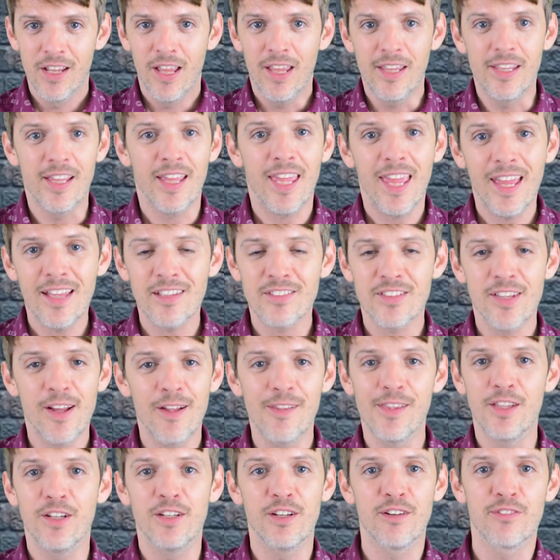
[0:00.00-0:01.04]
you can't tell
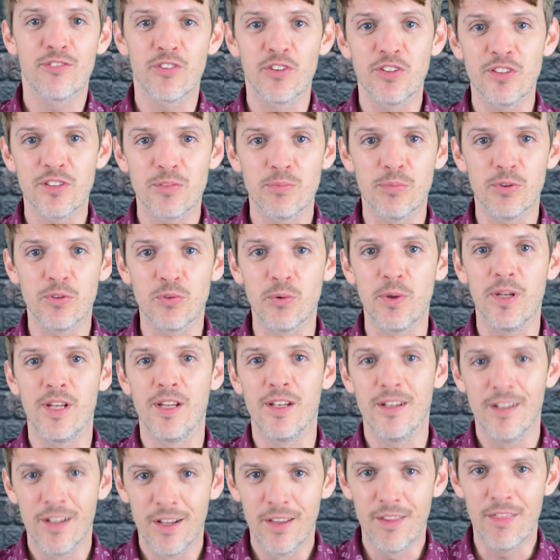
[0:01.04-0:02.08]
the difference
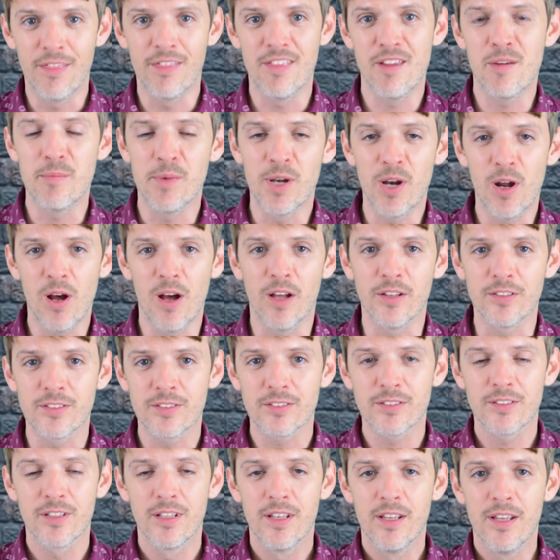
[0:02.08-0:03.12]
between them and us.